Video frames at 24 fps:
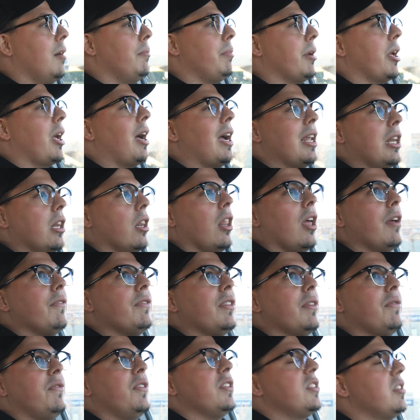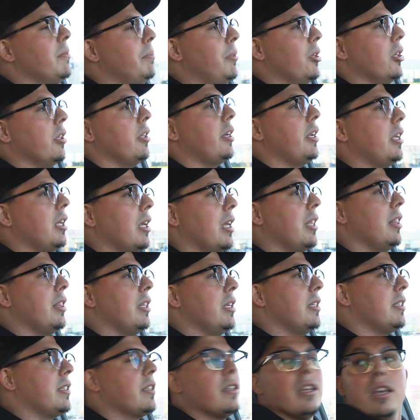But I love the visibility in
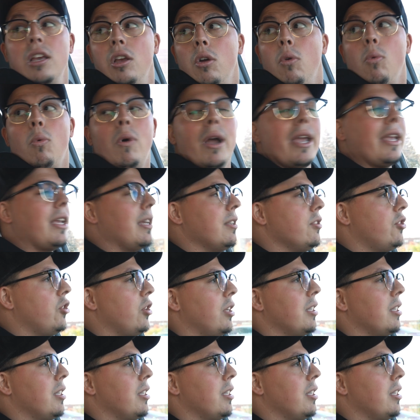these wagons.